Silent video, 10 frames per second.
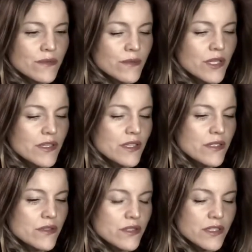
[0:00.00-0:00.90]
what
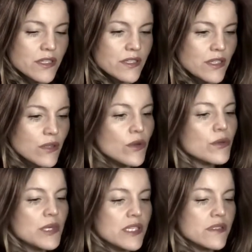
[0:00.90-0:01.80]
deconstructing the ego
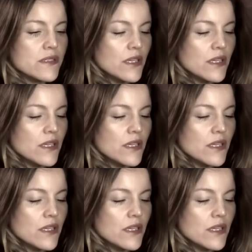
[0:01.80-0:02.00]
means,